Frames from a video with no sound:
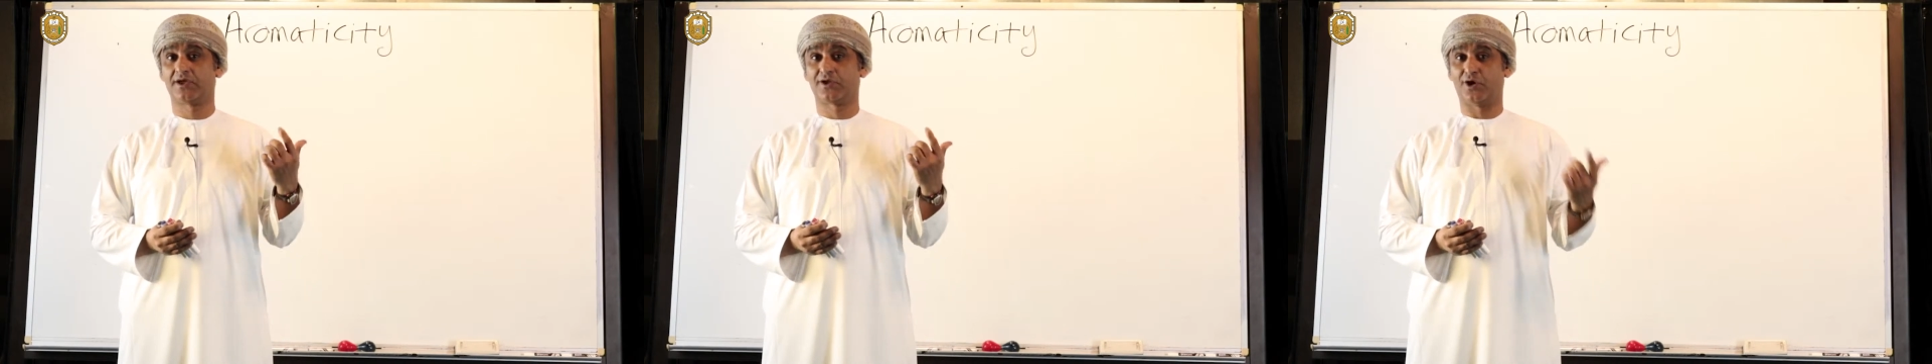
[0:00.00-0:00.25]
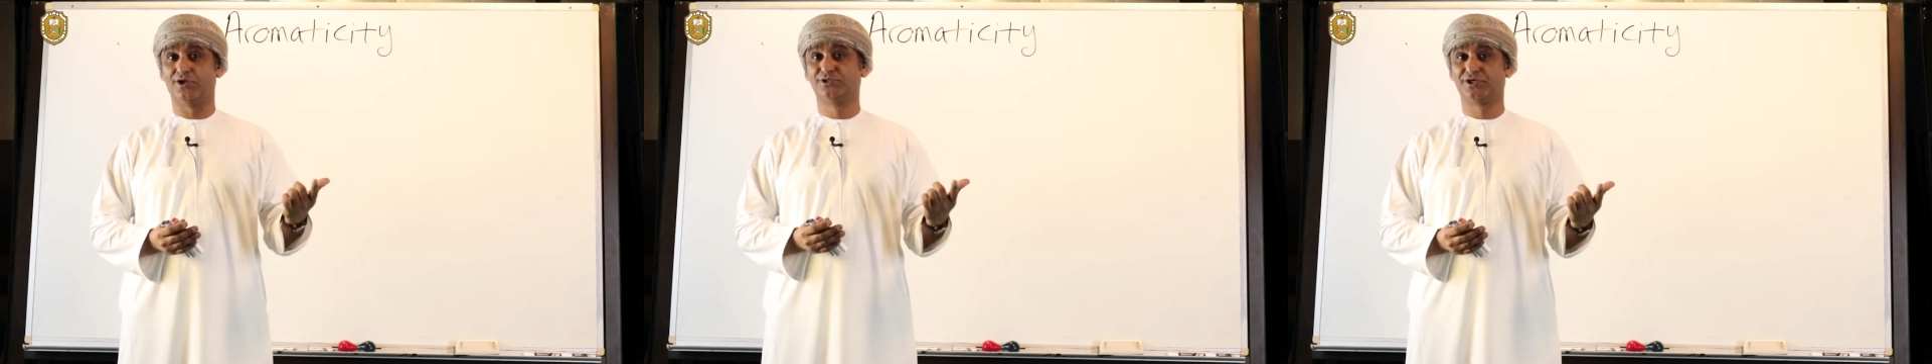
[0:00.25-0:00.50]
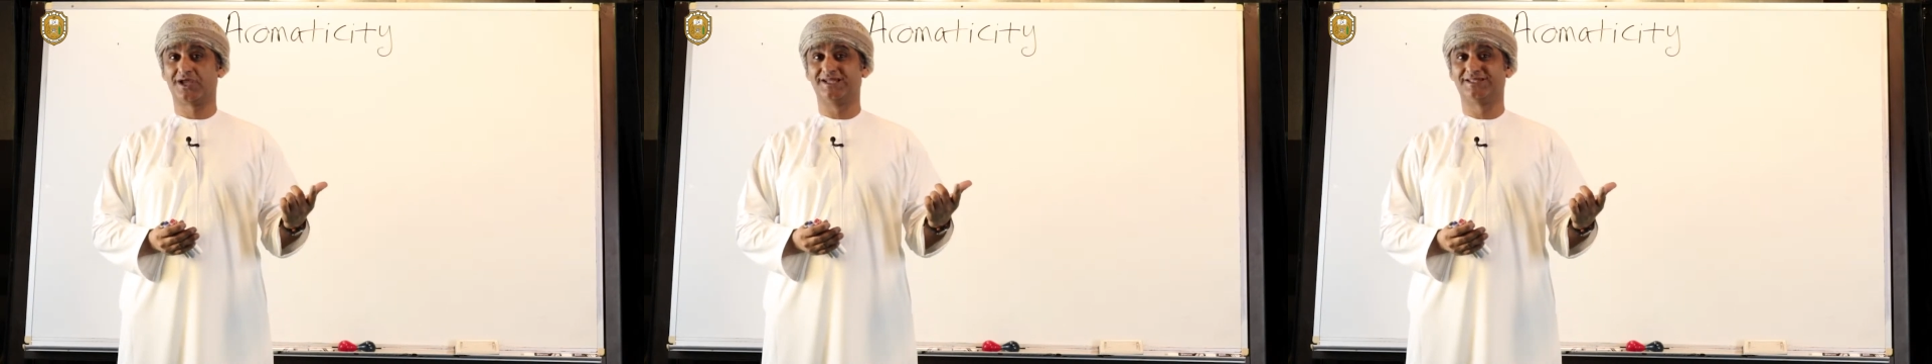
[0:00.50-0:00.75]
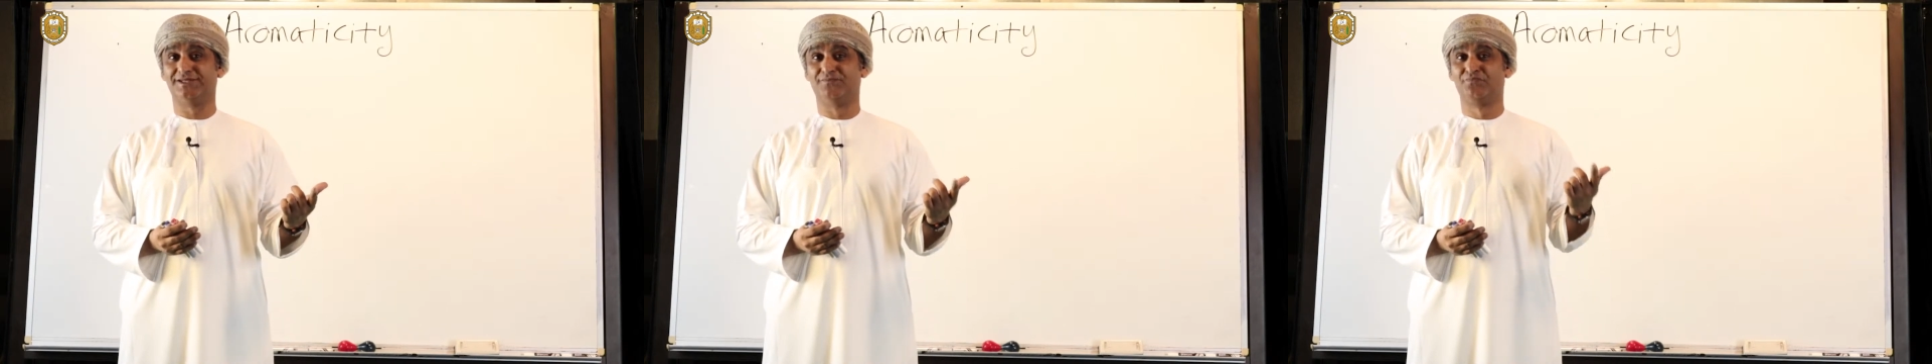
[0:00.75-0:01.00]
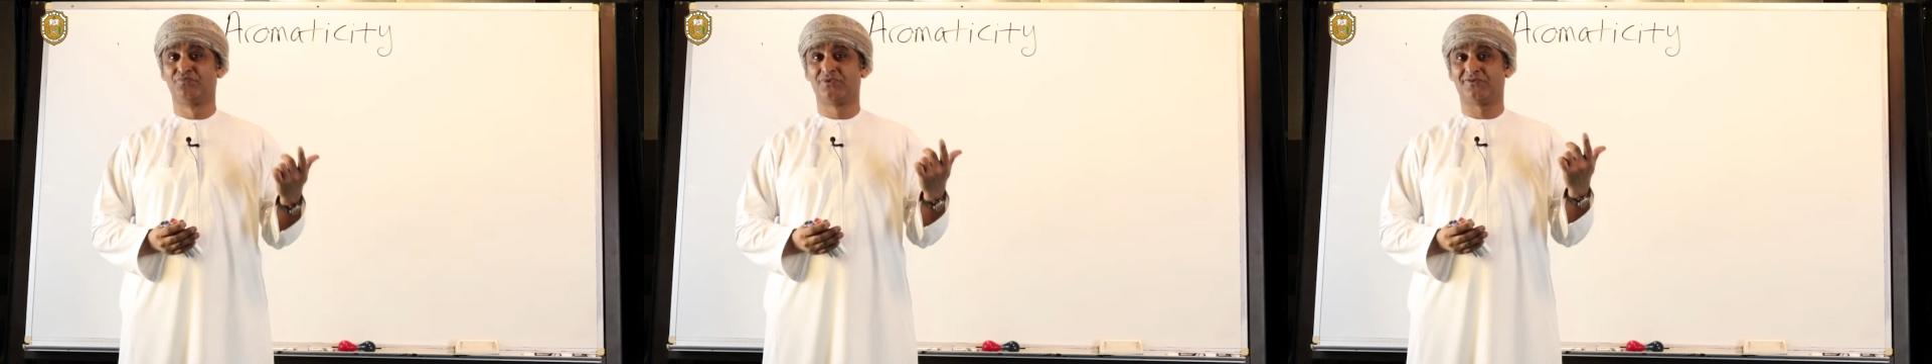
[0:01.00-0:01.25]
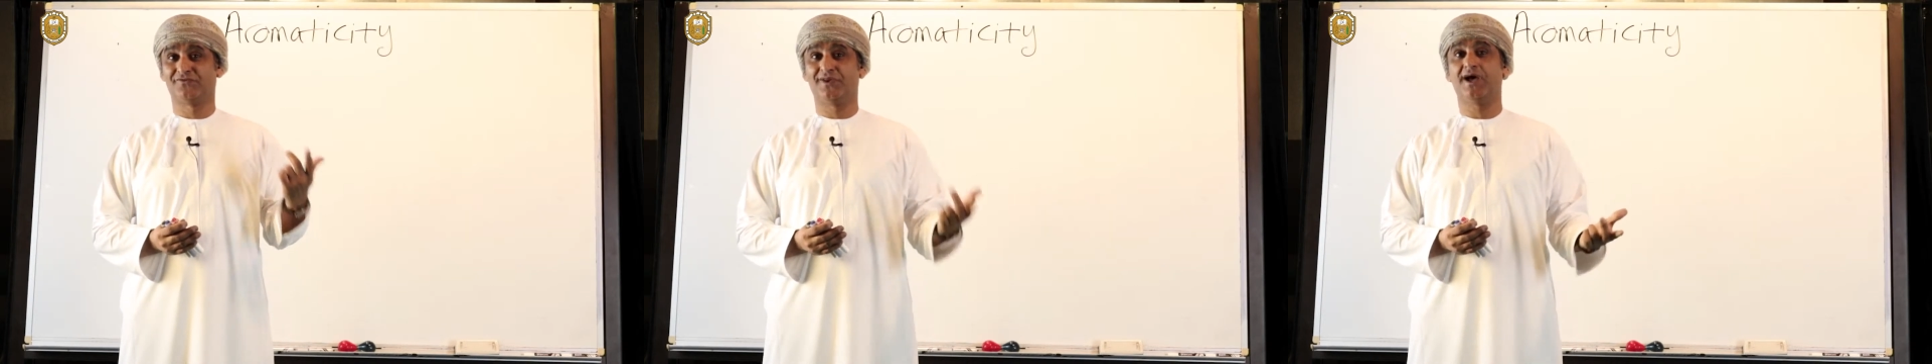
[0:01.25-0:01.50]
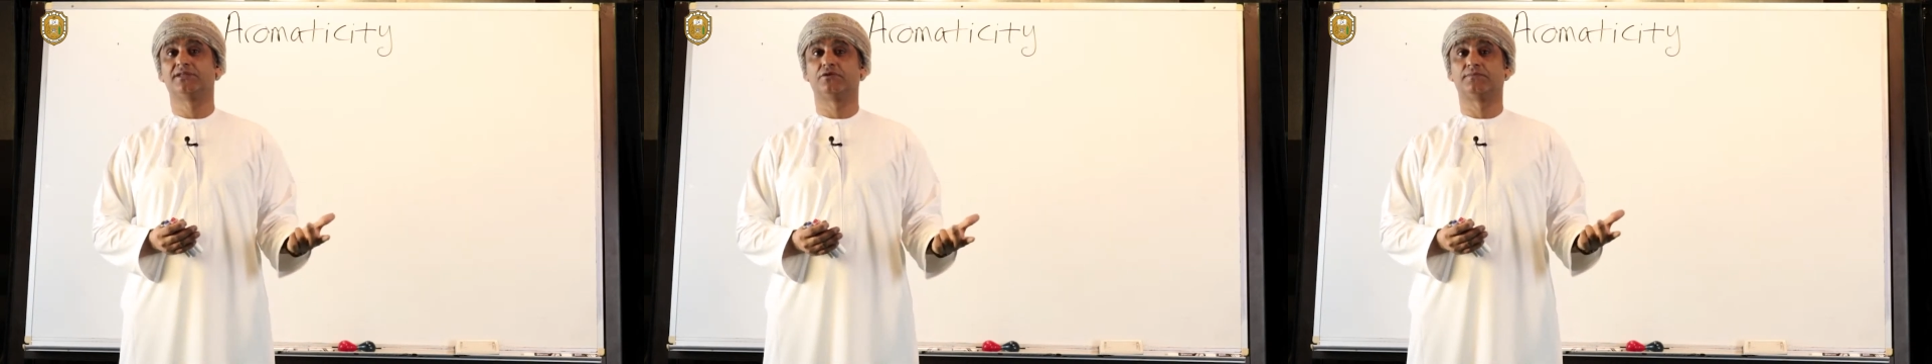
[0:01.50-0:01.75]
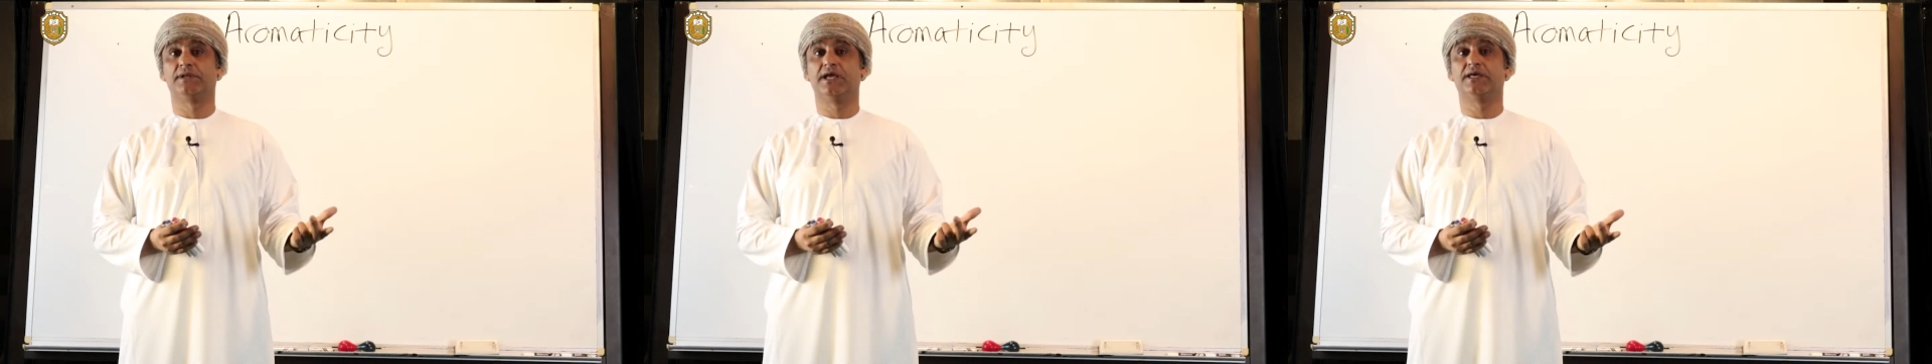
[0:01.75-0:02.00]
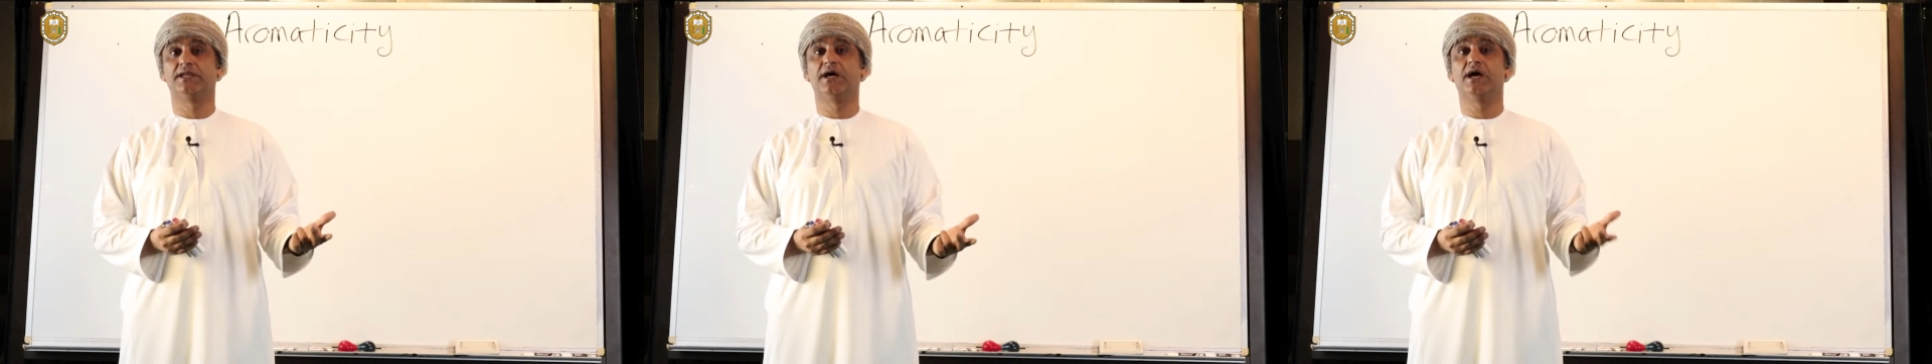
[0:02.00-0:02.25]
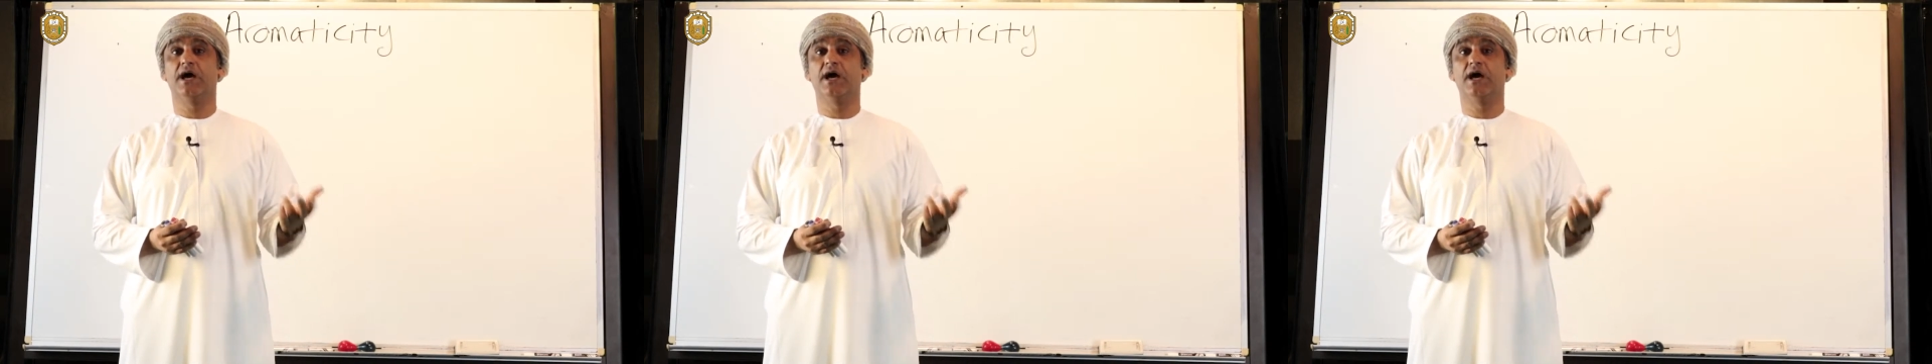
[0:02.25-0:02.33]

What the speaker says: conjugated, flat or planar,